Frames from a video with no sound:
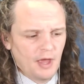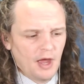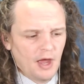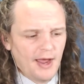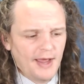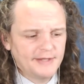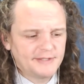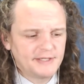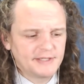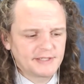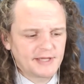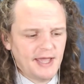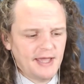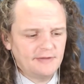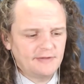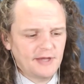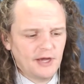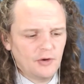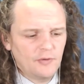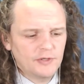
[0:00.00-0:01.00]
ISIS-K
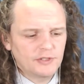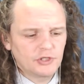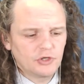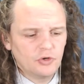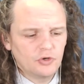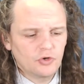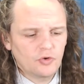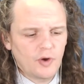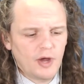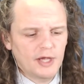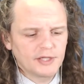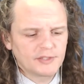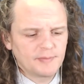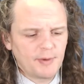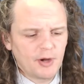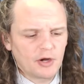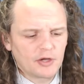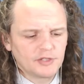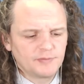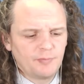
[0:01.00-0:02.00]
terrorists could cross
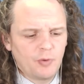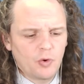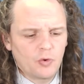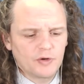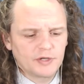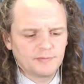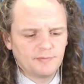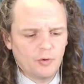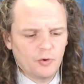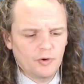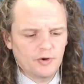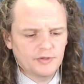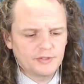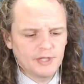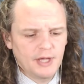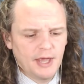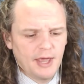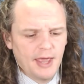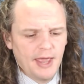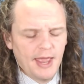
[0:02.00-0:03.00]
America's porous borders
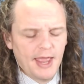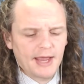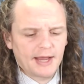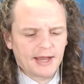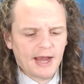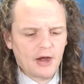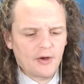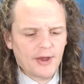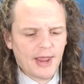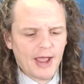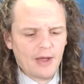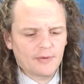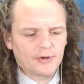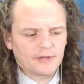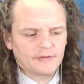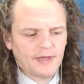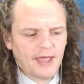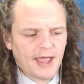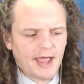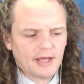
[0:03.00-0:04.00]
and carry out an
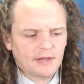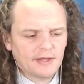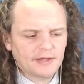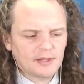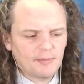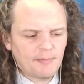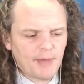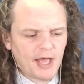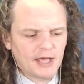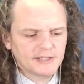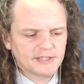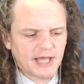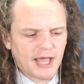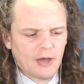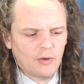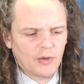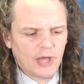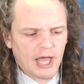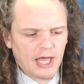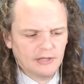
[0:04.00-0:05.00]
attack like the
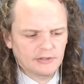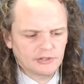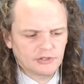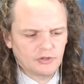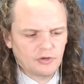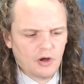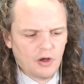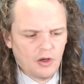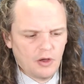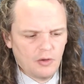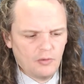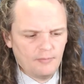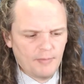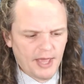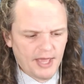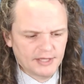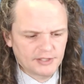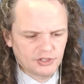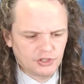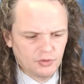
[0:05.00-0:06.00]
Moscow concert hall
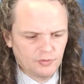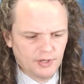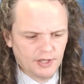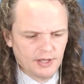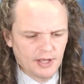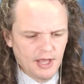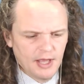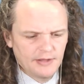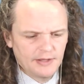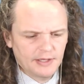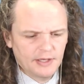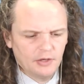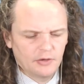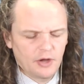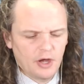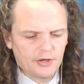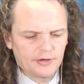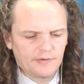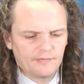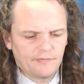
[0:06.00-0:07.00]
mass shooting that killed
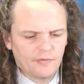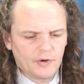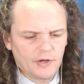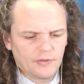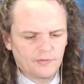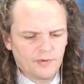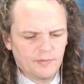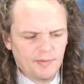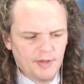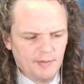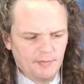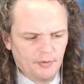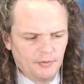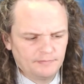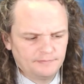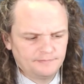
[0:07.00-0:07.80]
143 people.